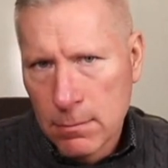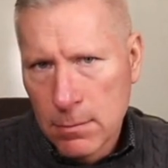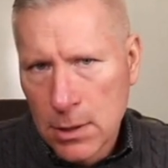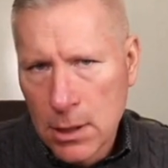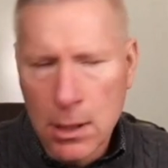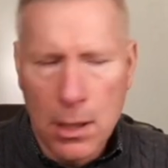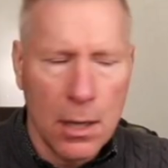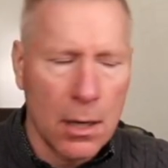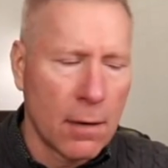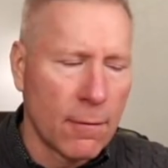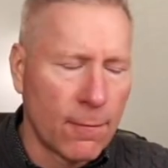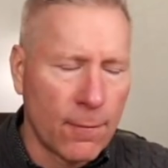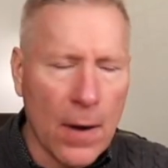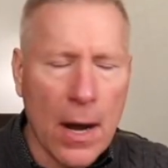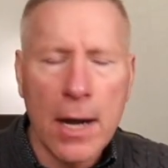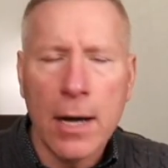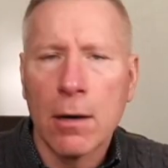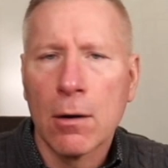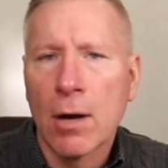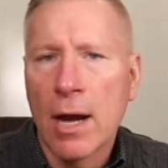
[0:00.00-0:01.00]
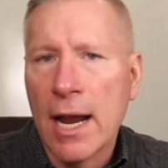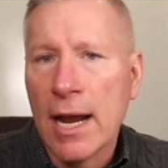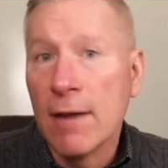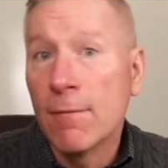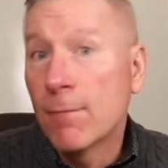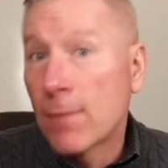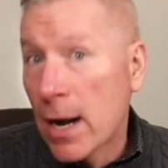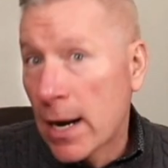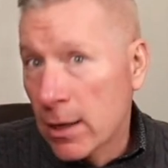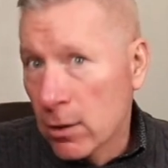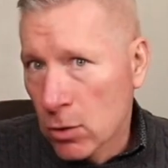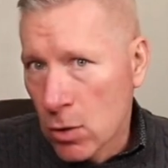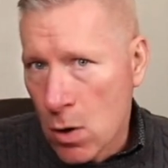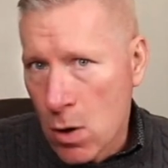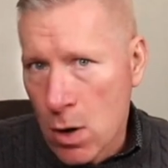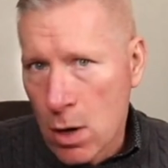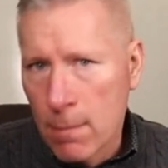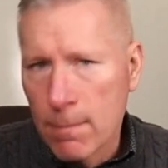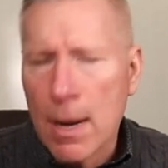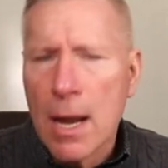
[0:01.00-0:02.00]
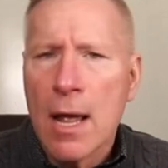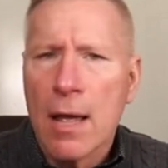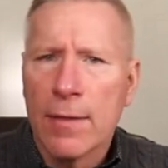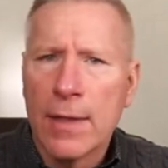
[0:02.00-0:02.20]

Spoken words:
Fire a firearm.